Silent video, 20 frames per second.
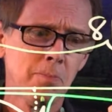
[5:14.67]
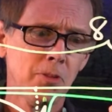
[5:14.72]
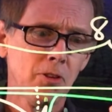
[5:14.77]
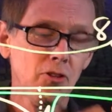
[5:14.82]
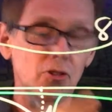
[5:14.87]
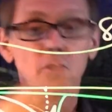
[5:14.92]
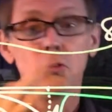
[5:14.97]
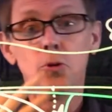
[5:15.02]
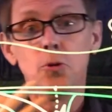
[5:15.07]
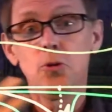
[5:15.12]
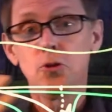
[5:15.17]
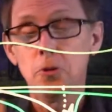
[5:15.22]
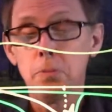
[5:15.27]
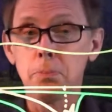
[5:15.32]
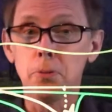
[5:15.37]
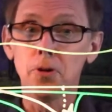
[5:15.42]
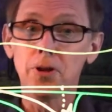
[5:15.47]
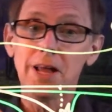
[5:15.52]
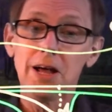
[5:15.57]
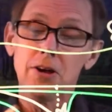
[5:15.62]
So you
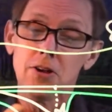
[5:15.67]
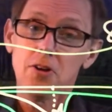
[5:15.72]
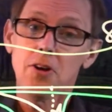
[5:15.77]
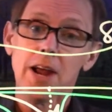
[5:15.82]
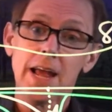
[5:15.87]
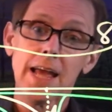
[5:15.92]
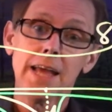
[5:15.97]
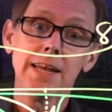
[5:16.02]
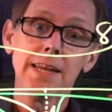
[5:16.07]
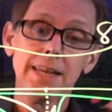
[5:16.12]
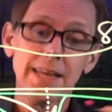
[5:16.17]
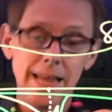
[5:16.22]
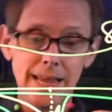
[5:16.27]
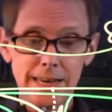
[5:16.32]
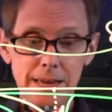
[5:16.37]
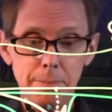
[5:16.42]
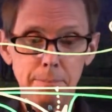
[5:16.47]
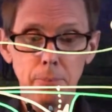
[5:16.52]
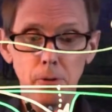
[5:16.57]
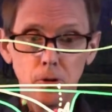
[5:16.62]
pull out your handy
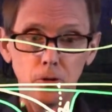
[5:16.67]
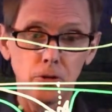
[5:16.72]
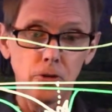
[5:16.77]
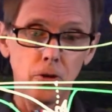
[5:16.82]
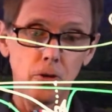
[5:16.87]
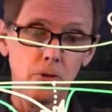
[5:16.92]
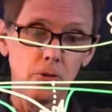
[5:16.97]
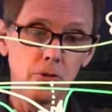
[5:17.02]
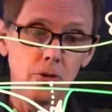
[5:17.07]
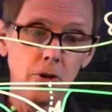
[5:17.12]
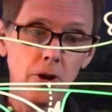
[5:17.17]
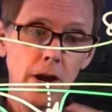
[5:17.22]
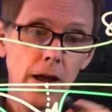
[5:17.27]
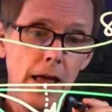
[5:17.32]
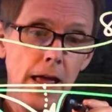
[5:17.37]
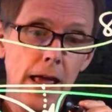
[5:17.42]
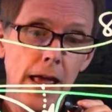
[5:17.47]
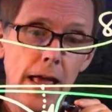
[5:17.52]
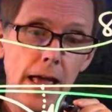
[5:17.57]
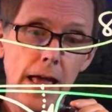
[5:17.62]
dandy bulldozer
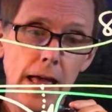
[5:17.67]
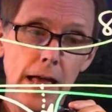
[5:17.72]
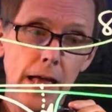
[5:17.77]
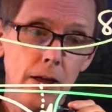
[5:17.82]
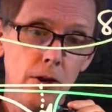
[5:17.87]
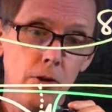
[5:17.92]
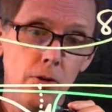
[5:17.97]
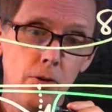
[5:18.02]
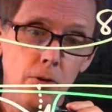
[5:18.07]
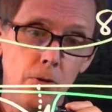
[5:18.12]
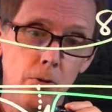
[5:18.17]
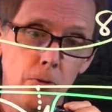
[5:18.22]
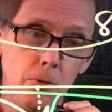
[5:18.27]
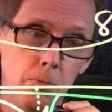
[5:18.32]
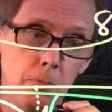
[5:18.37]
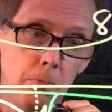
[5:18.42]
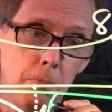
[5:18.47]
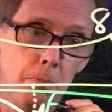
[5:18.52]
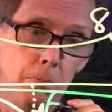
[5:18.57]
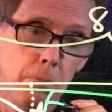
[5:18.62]
and
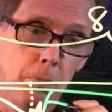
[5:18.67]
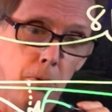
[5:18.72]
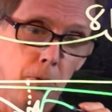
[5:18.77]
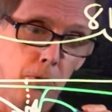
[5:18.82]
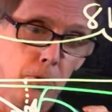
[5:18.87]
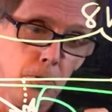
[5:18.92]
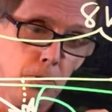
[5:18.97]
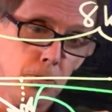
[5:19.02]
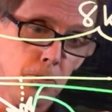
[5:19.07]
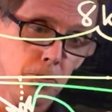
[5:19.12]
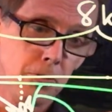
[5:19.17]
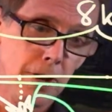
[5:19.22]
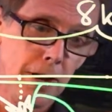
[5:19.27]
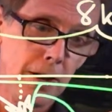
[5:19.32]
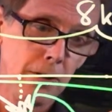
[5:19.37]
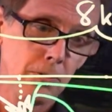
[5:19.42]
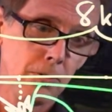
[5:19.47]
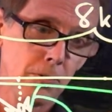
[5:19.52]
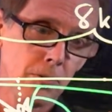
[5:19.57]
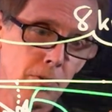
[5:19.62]
you bulldoze
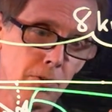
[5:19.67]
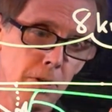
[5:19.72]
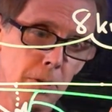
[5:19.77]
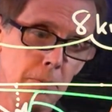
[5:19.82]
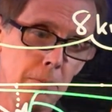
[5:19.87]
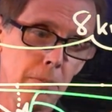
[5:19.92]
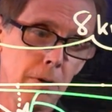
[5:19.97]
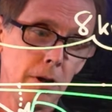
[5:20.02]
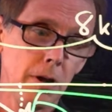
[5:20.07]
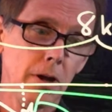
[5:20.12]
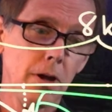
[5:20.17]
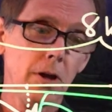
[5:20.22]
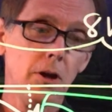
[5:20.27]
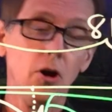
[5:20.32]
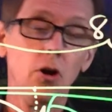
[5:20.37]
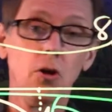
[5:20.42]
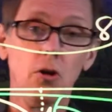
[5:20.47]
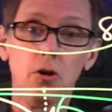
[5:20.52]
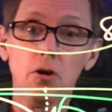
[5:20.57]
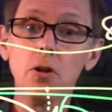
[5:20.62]
out some
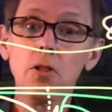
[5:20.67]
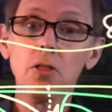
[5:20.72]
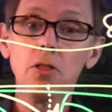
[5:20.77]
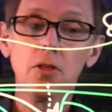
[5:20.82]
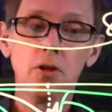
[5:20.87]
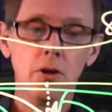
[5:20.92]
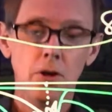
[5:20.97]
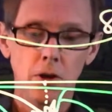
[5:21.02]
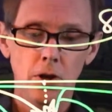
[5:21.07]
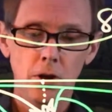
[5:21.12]
earth,